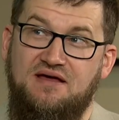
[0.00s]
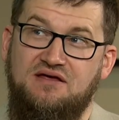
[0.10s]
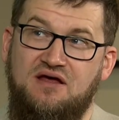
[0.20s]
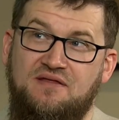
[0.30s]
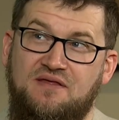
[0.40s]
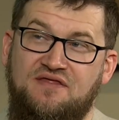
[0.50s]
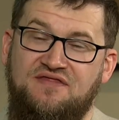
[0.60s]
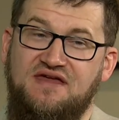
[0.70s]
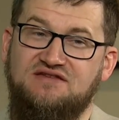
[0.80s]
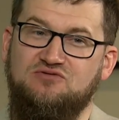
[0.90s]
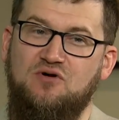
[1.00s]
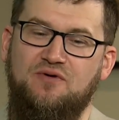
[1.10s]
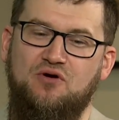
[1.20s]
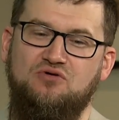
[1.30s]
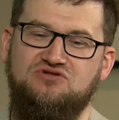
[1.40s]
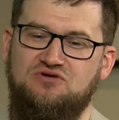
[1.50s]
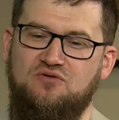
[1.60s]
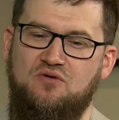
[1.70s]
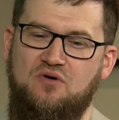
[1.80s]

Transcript: Yeah, and the thing is as well, we also,